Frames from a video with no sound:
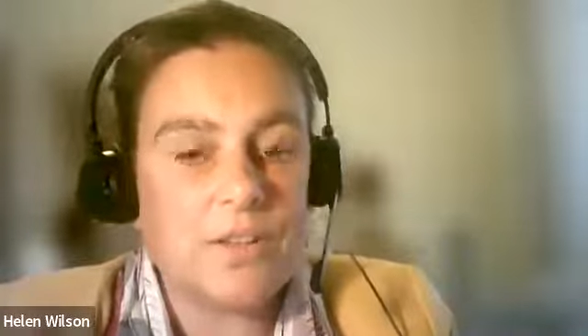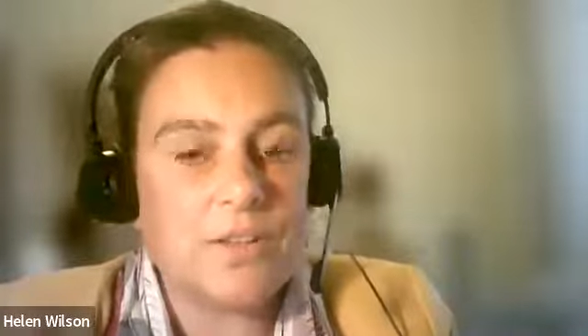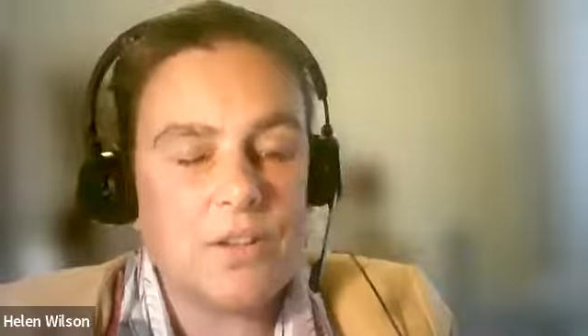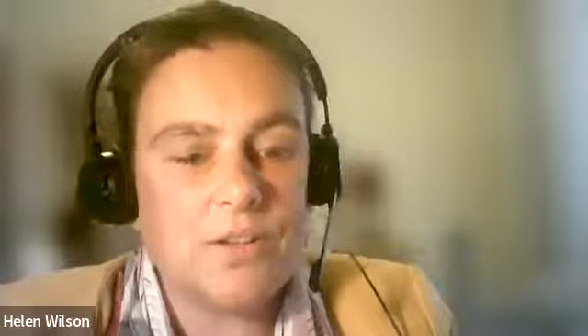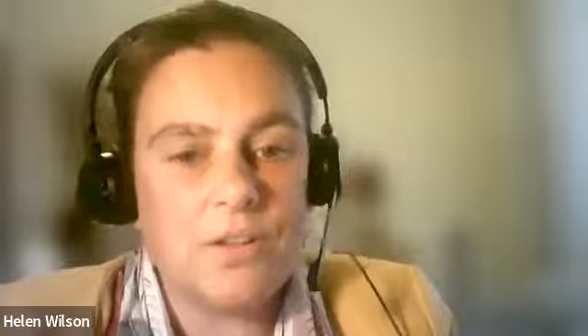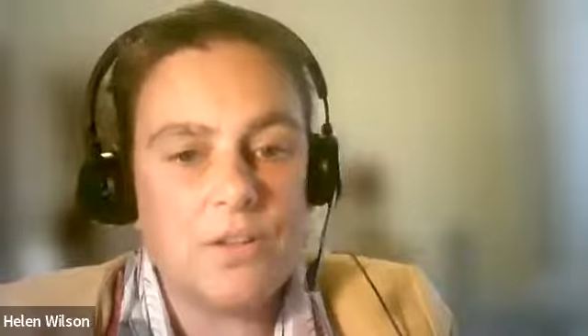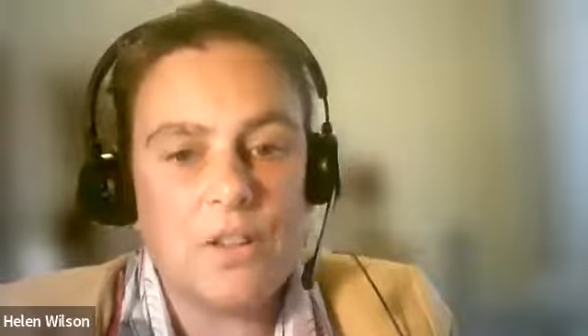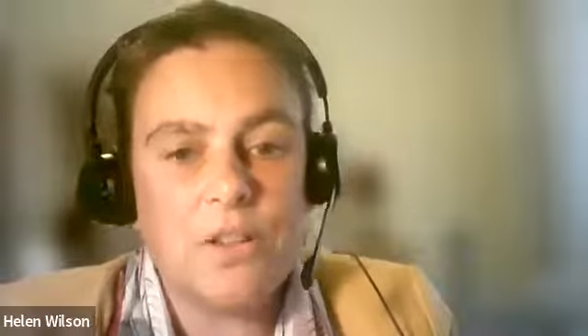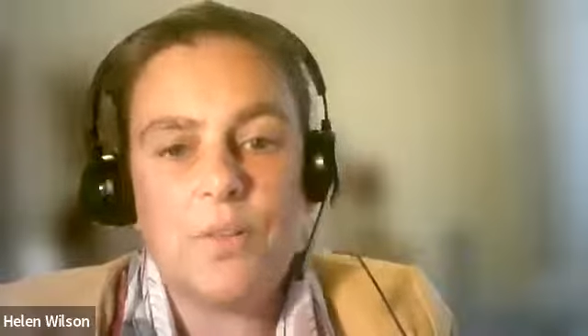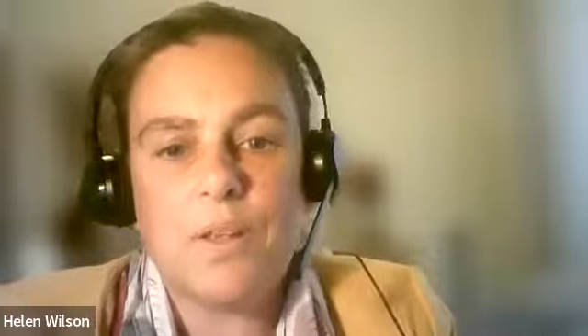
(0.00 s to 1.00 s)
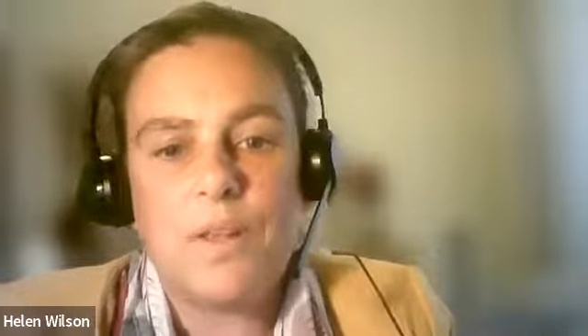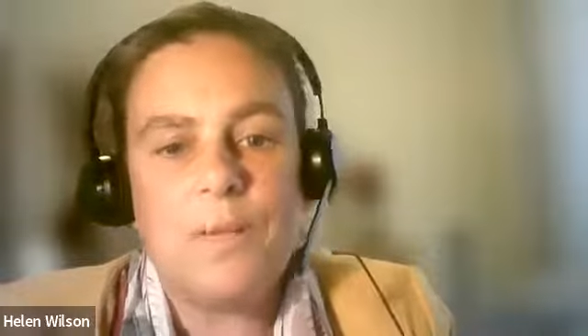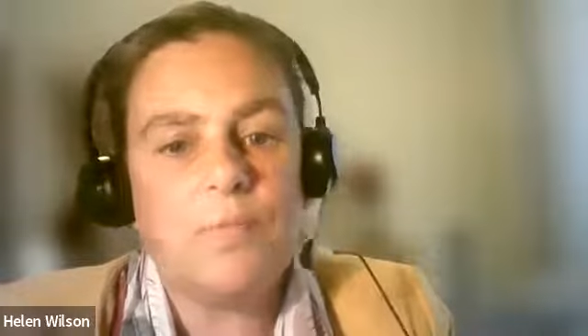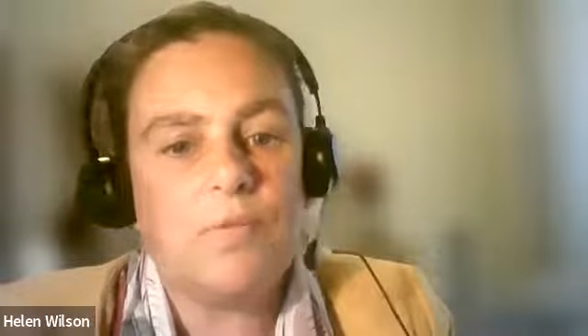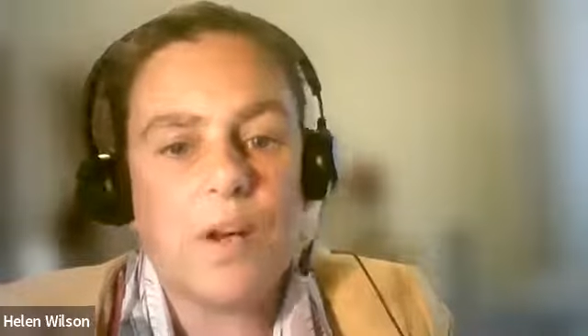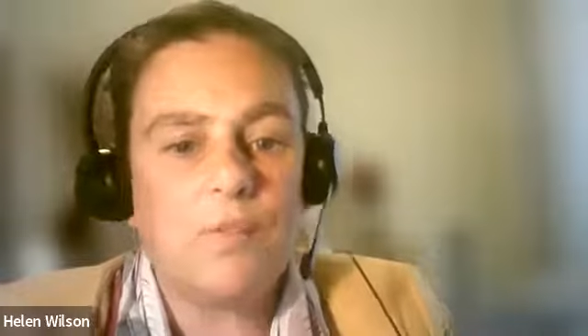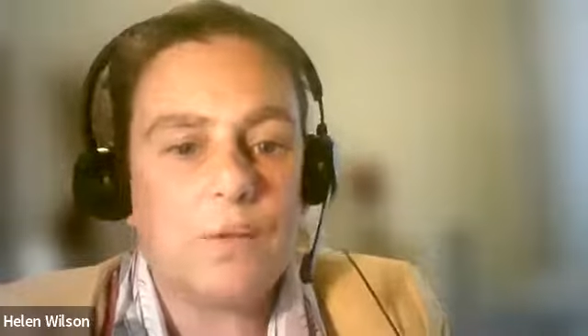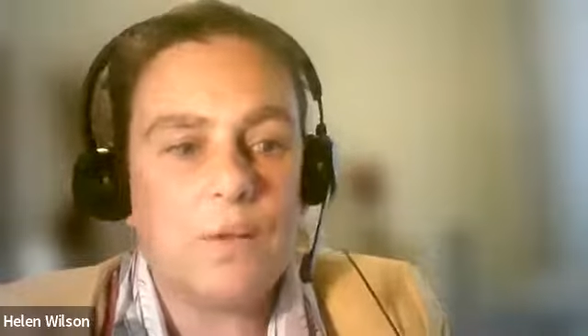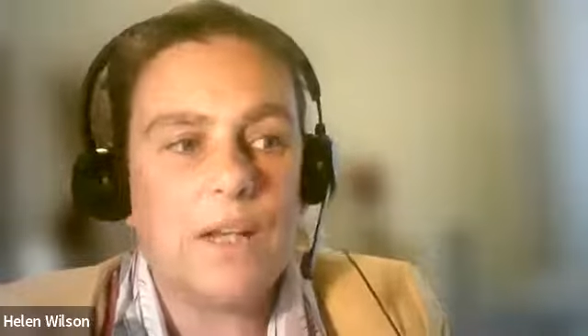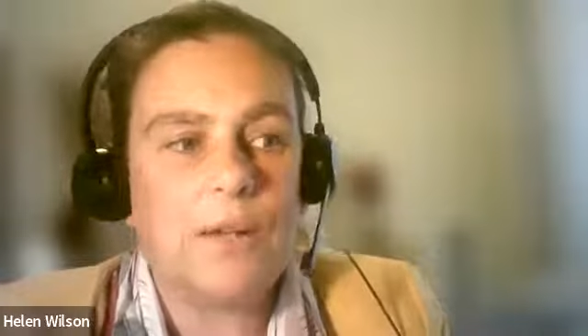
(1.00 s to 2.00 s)
So you know that people very
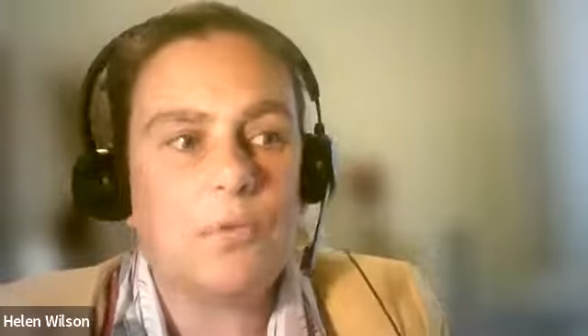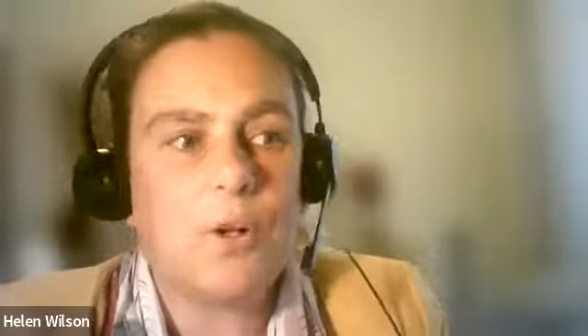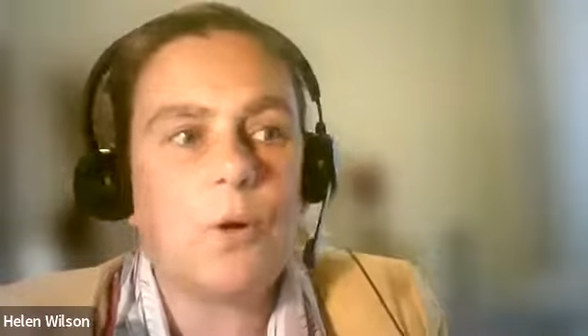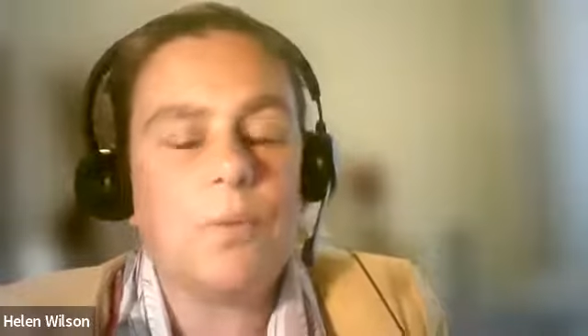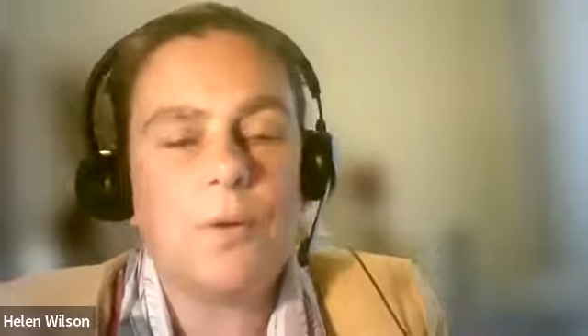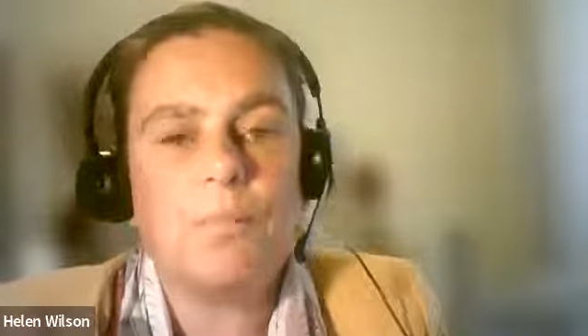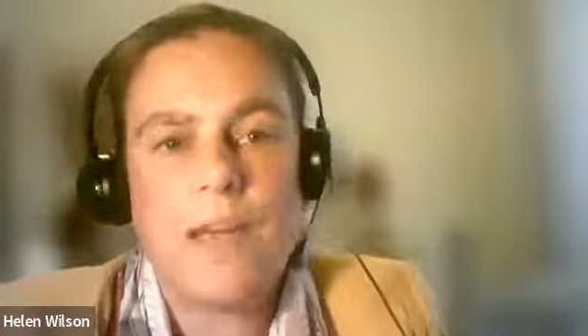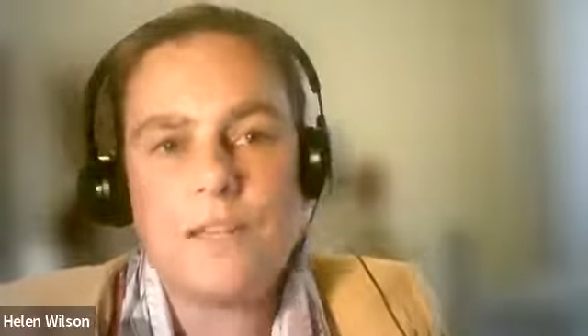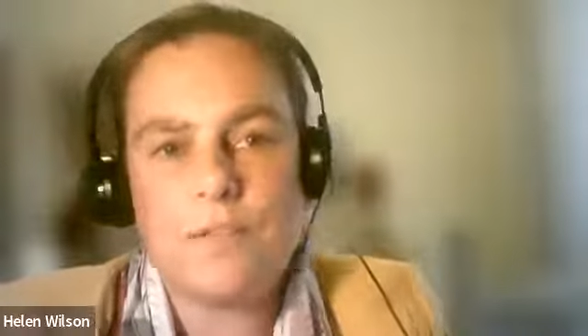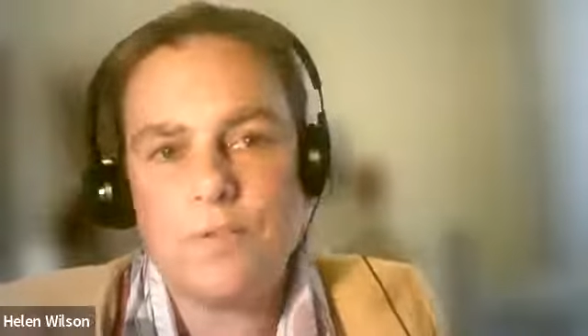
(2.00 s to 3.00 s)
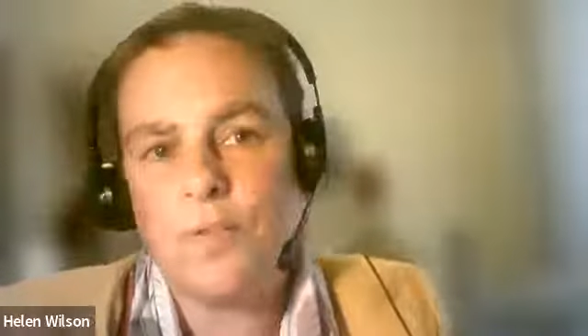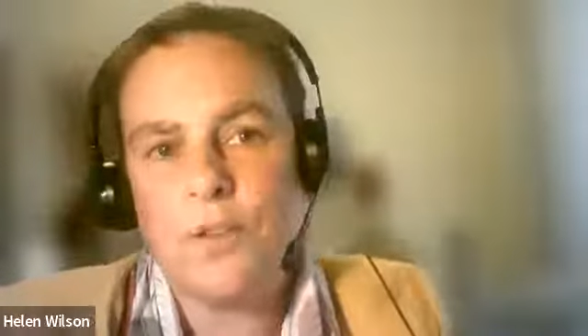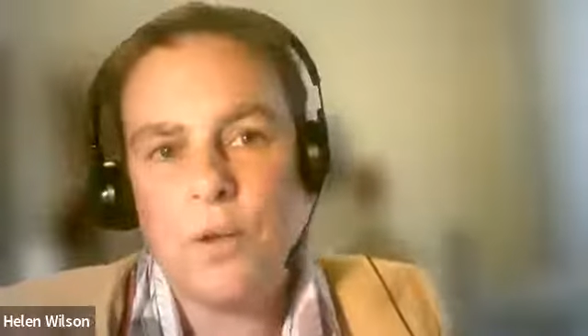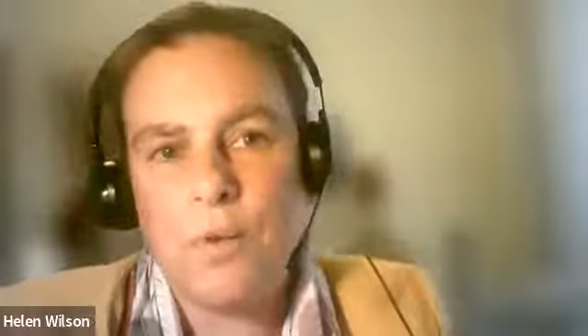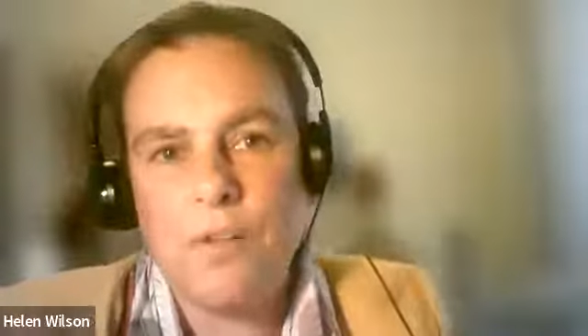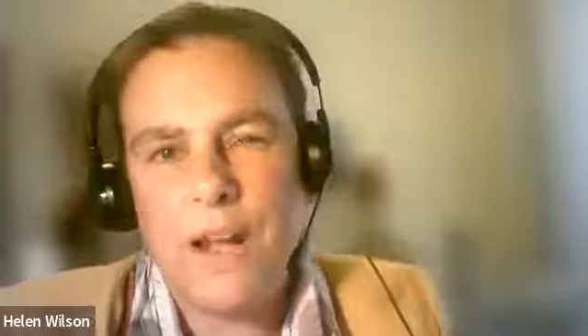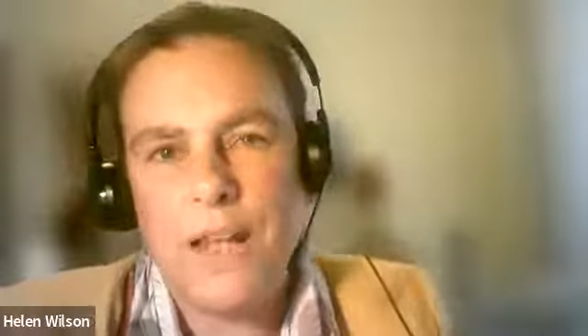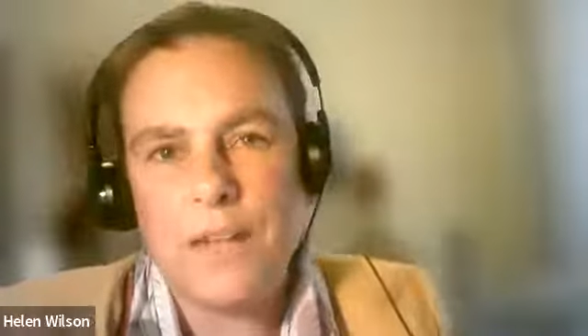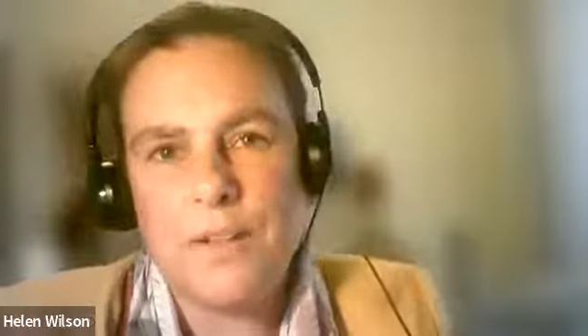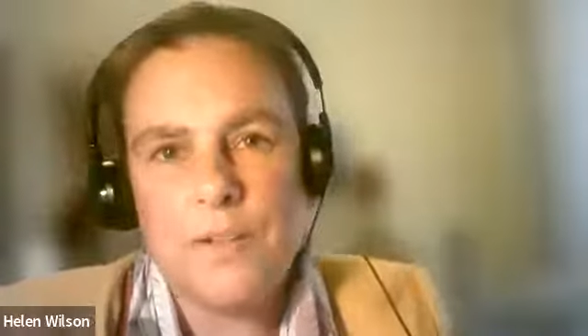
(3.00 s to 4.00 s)
quickly will copy and paste the full
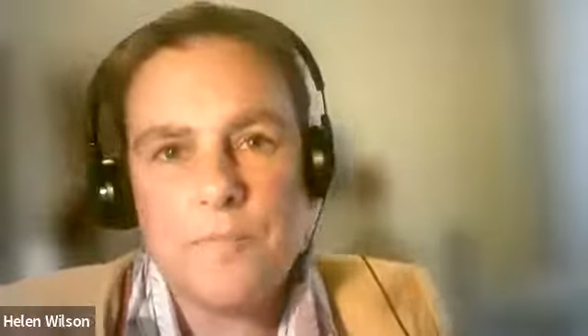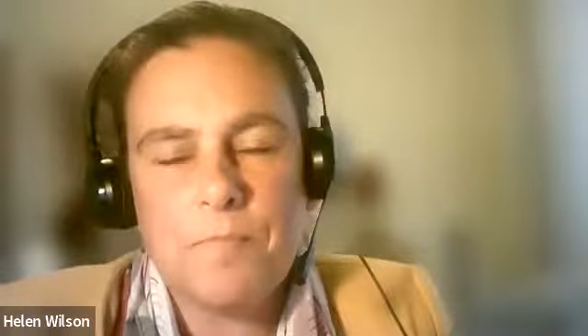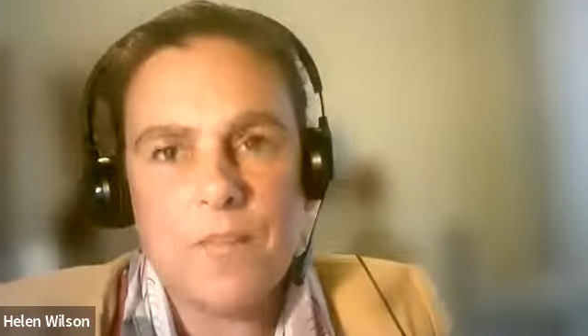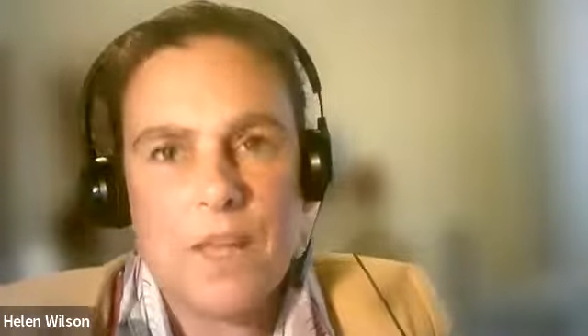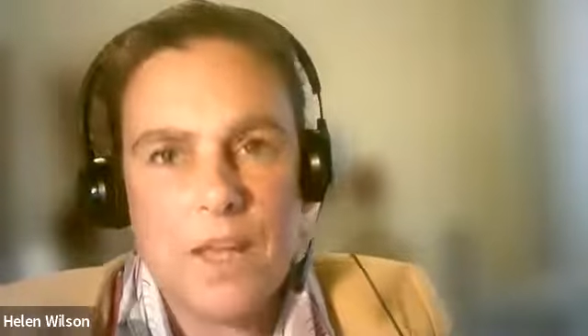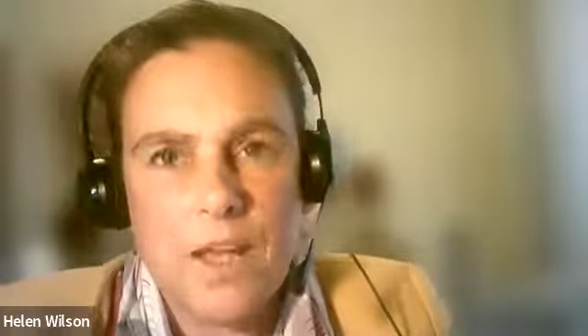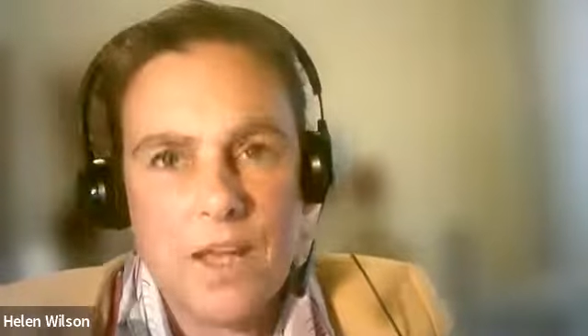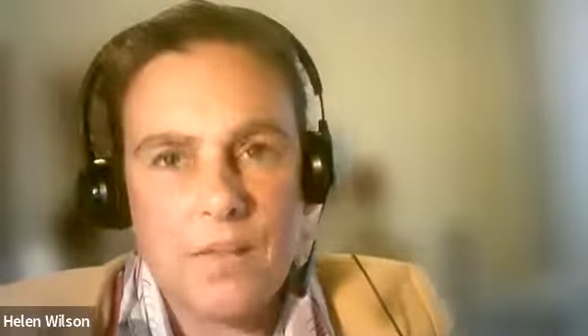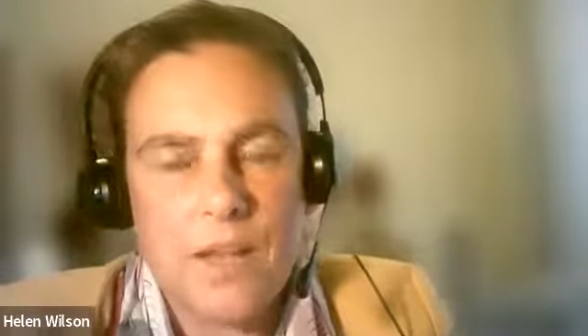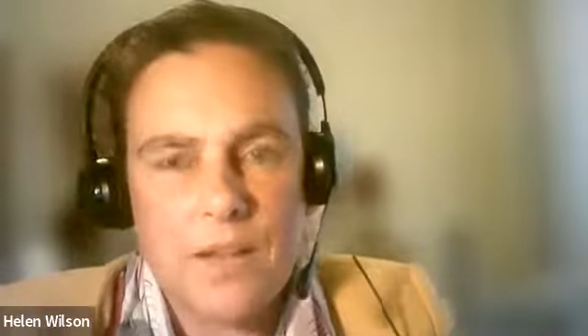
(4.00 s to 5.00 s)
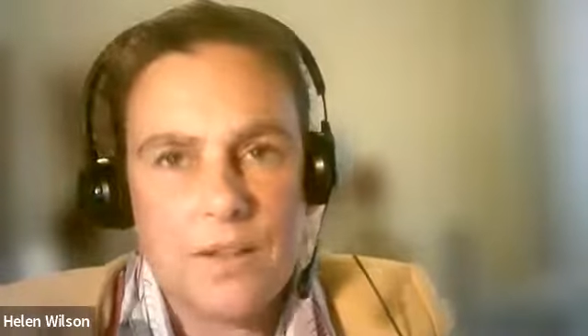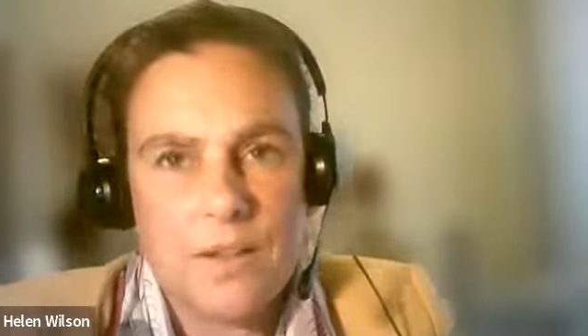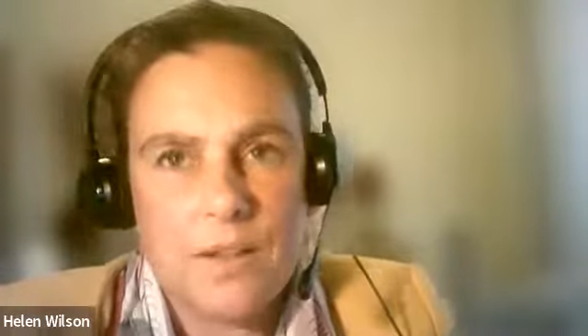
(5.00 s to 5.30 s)
URL in, and then